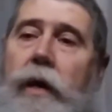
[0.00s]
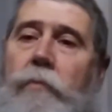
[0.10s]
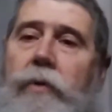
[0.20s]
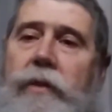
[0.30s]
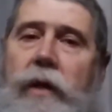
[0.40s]

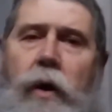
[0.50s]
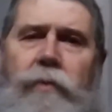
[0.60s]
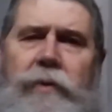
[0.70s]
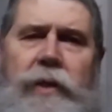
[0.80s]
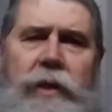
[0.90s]
But
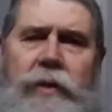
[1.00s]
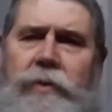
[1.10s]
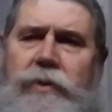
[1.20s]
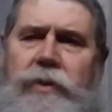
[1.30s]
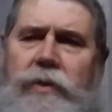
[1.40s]
over the
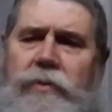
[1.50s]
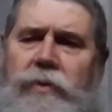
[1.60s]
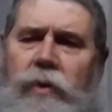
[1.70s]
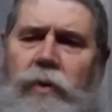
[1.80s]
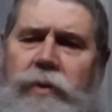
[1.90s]
years, the
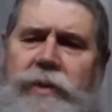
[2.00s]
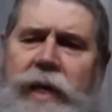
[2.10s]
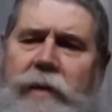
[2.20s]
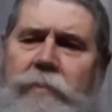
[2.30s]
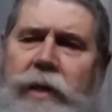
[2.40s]
Lord's
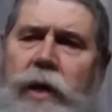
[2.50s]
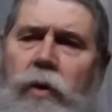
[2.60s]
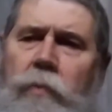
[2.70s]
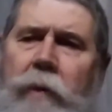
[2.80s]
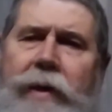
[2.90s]
had me
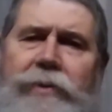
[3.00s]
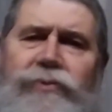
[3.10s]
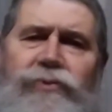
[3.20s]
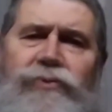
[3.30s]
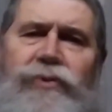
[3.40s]
go
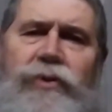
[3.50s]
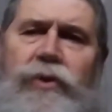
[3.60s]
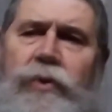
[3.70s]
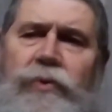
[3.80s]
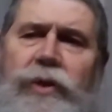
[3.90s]
places and
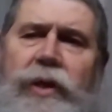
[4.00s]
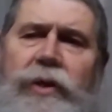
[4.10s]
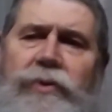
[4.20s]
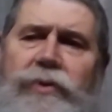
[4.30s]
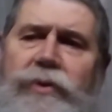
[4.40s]
do things.